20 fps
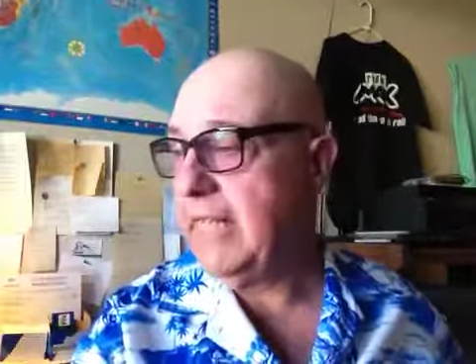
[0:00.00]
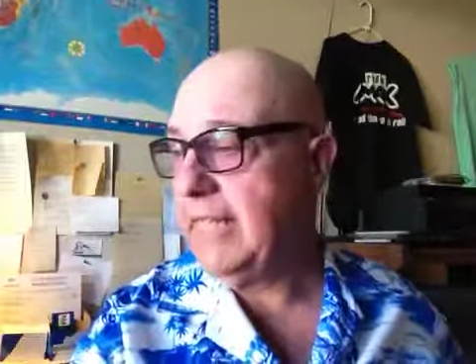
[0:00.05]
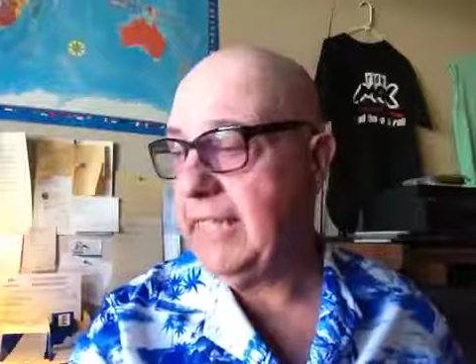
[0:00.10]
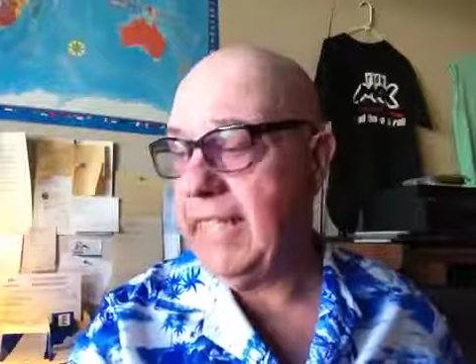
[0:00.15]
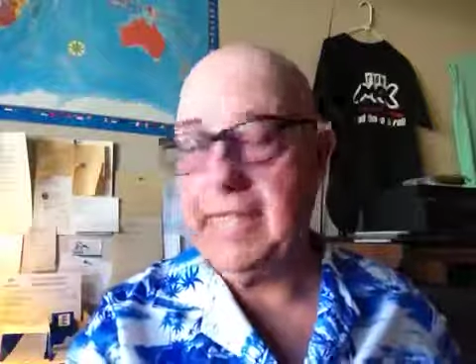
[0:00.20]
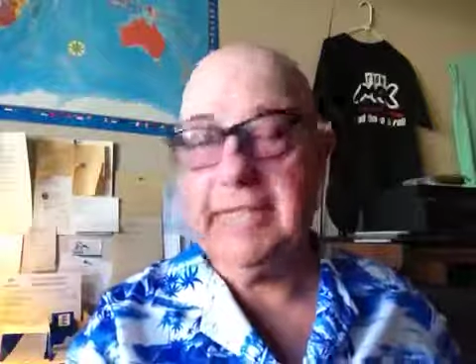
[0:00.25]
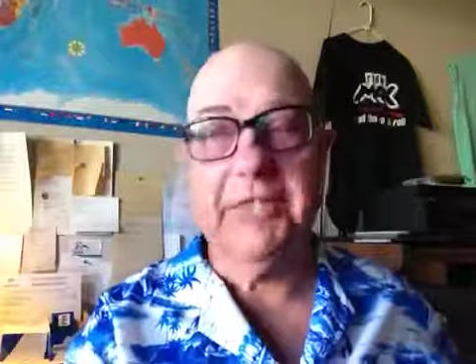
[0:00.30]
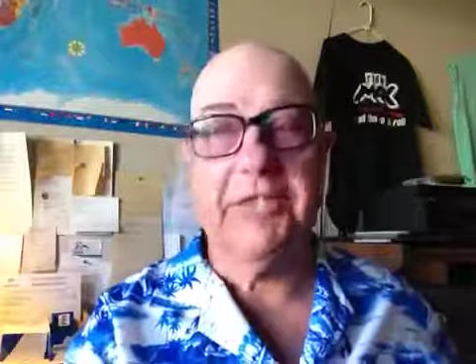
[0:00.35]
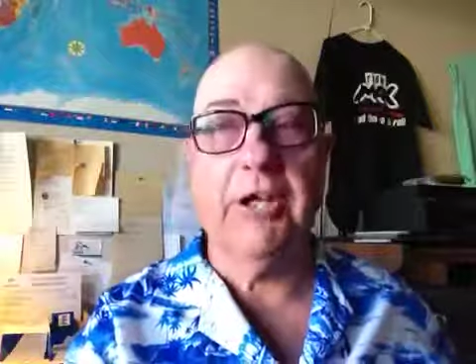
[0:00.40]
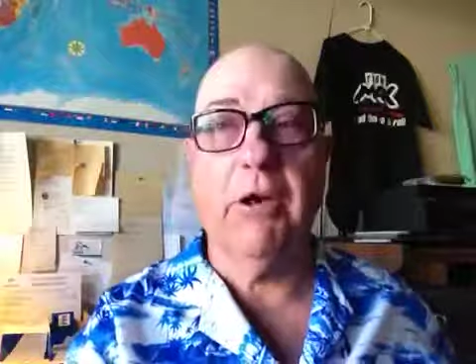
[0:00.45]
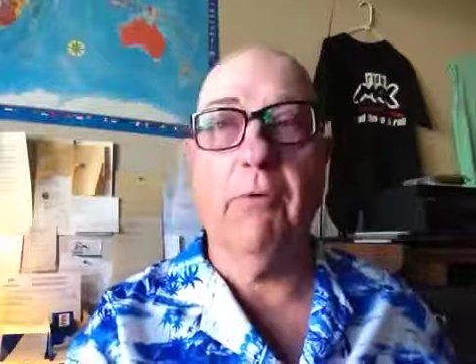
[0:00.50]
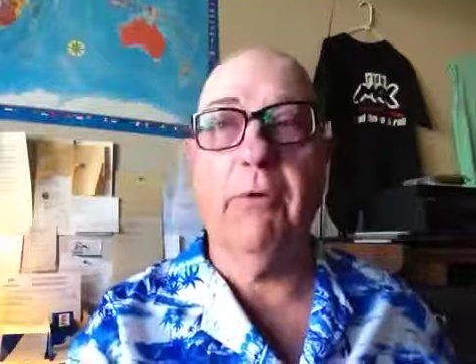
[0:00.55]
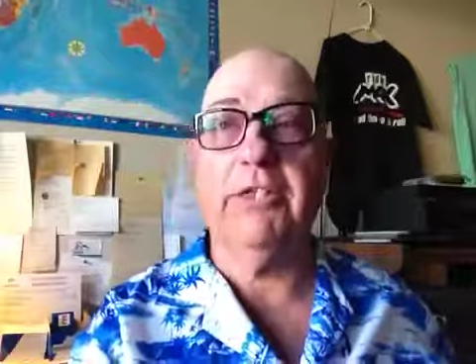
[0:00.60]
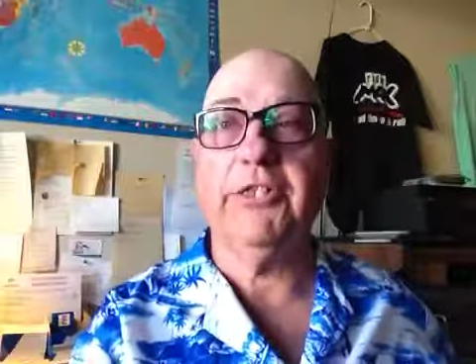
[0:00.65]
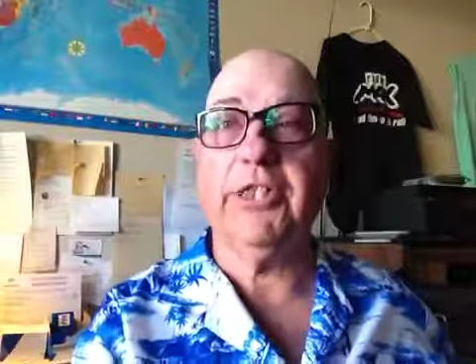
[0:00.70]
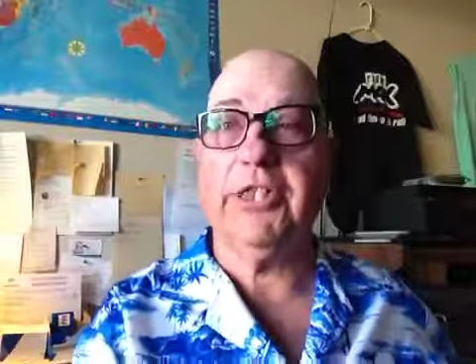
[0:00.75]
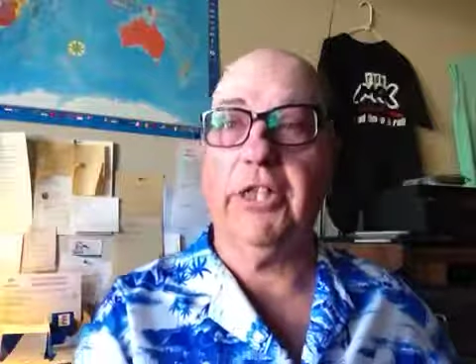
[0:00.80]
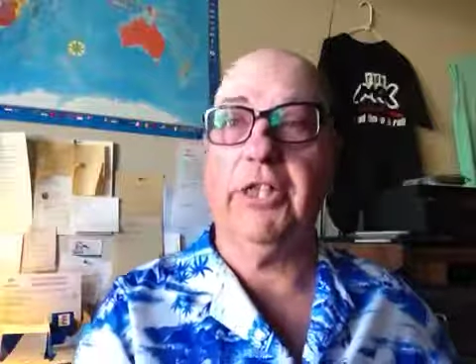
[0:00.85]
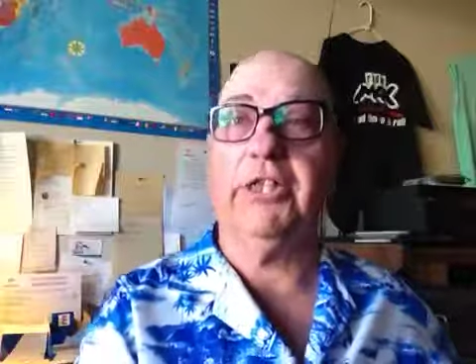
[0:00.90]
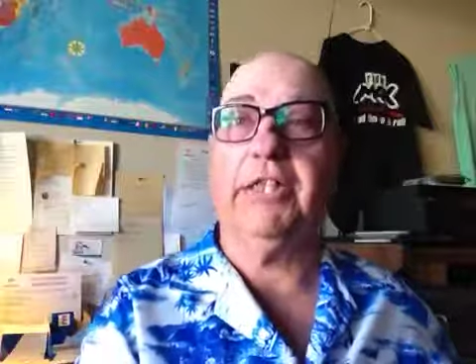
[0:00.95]
Let us know
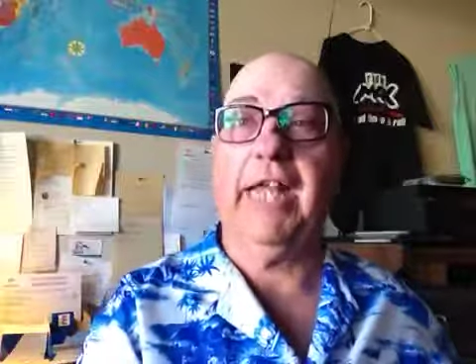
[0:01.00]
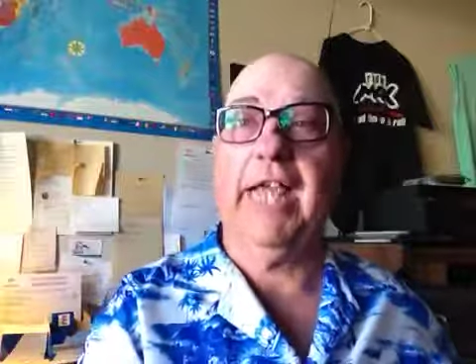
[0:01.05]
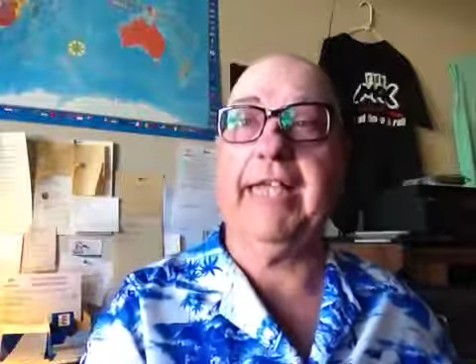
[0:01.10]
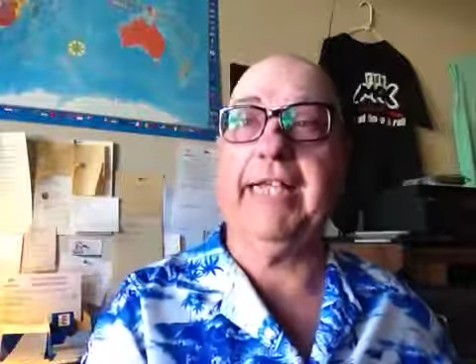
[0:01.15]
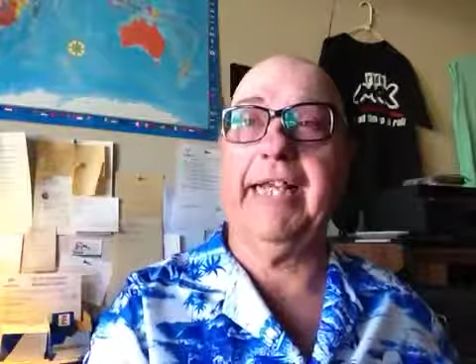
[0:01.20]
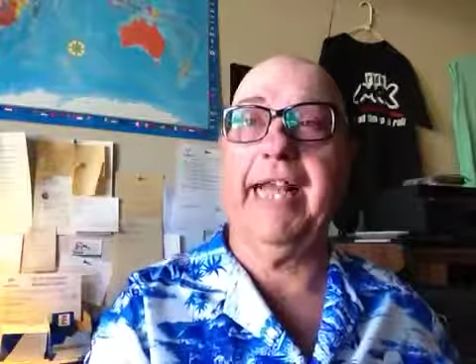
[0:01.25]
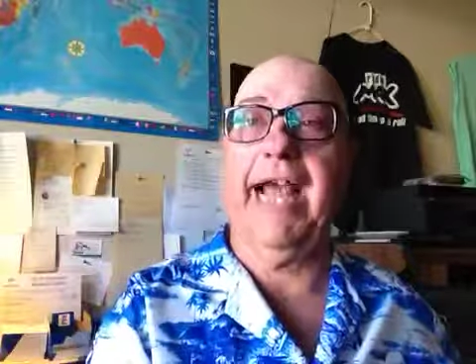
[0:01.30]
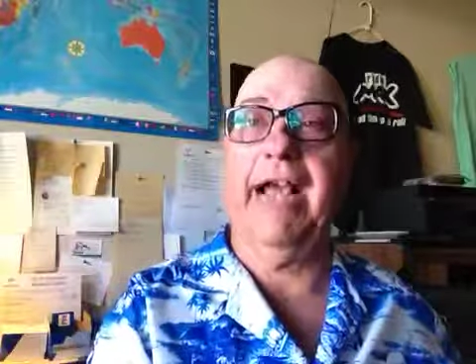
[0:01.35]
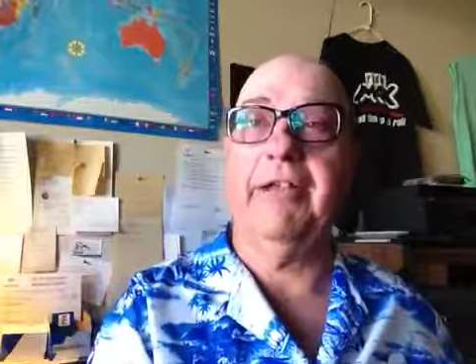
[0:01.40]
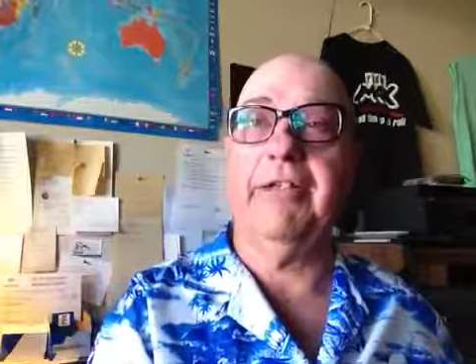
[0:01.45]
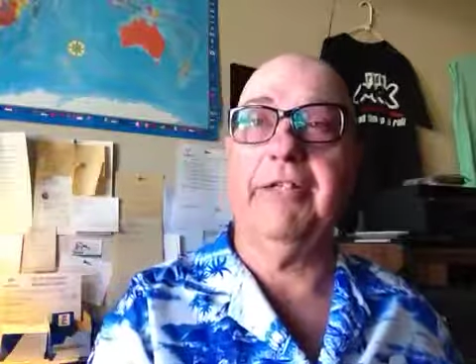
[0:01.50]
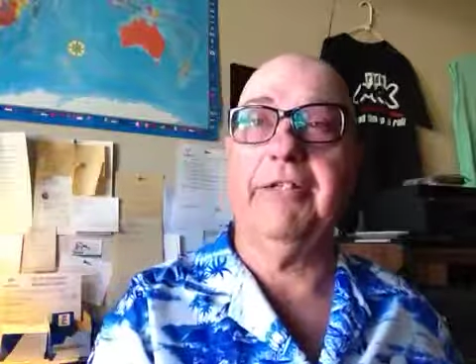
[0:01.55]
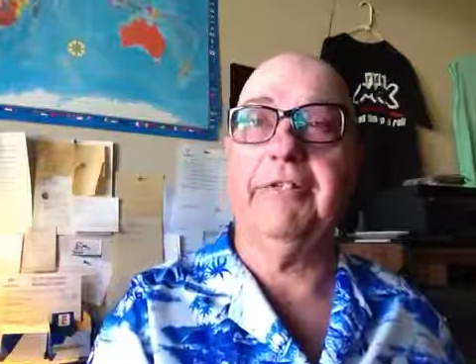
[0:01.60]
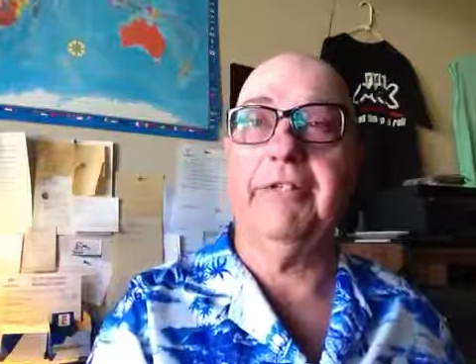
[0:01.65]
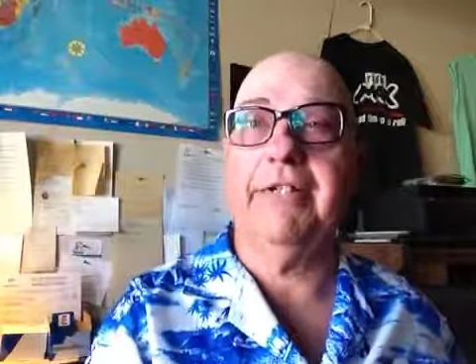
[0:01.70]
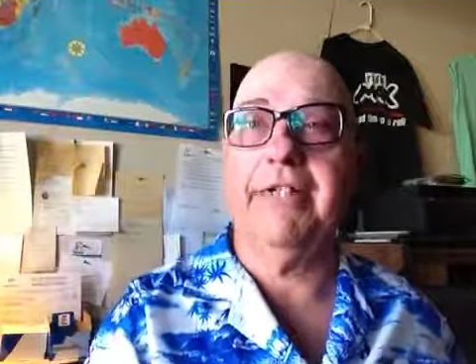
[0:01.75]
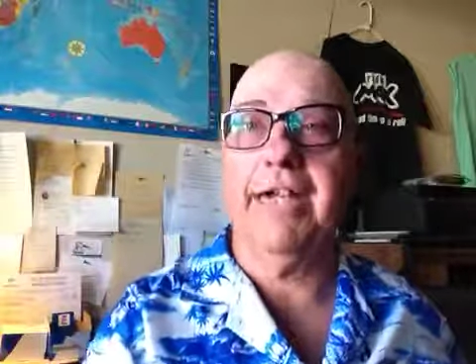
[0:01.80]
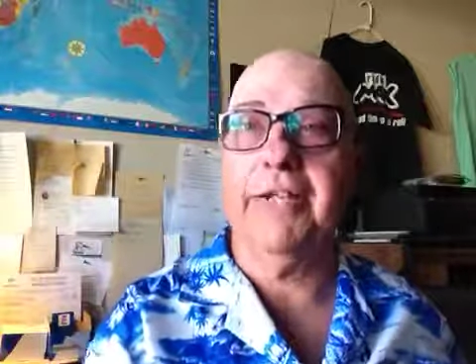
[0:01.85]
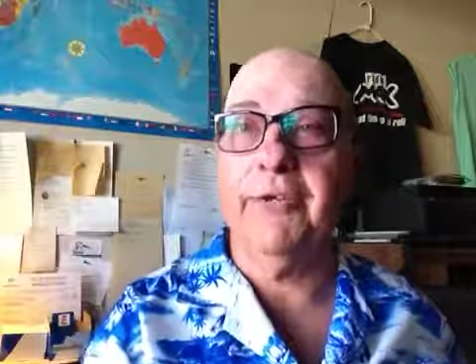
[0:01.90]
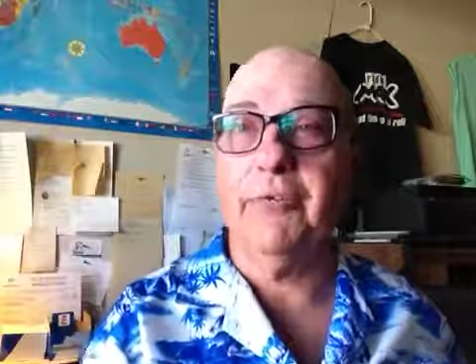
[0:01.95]
what you look like and how
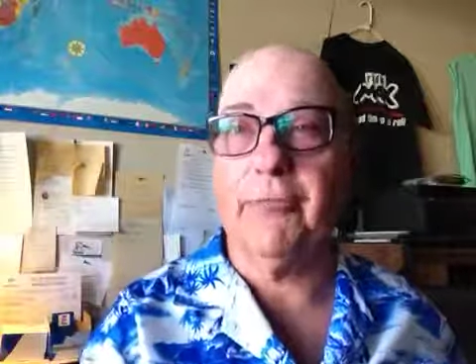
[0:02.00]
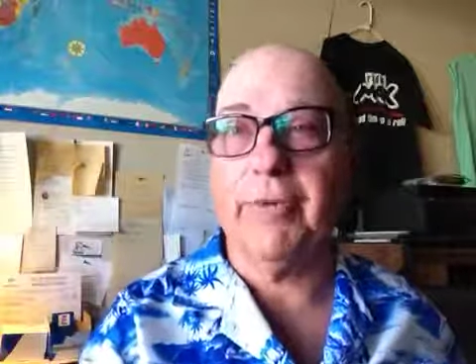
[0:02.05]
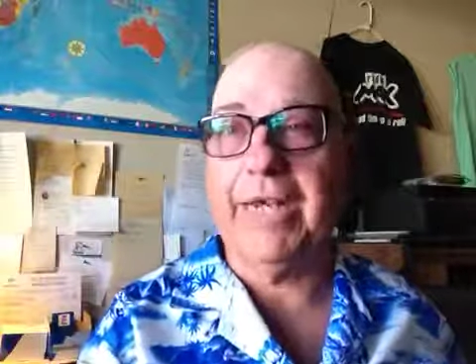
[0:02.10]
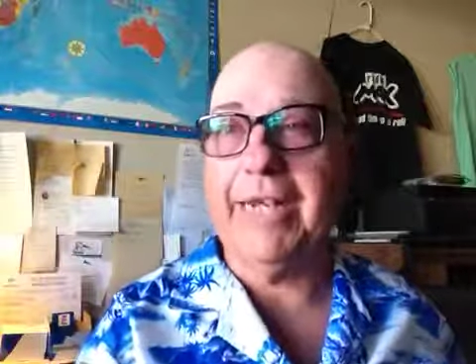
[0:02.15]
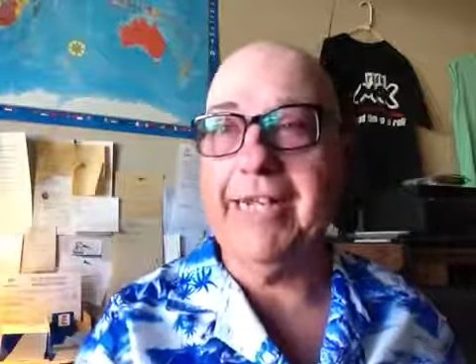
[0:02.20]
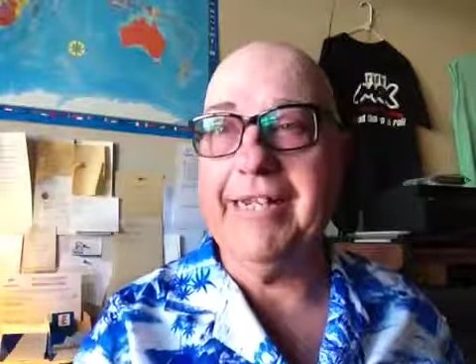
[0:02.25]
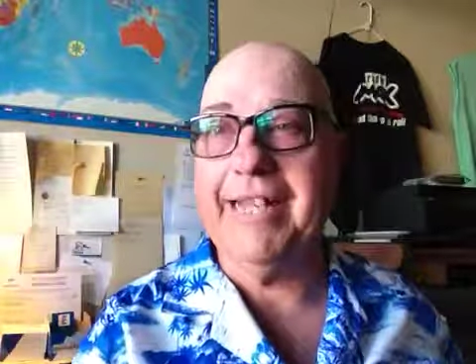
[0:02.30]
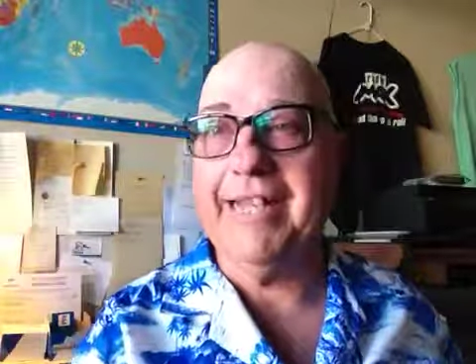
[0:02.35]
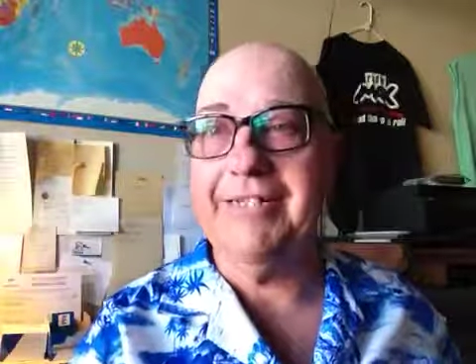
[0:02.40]
you read,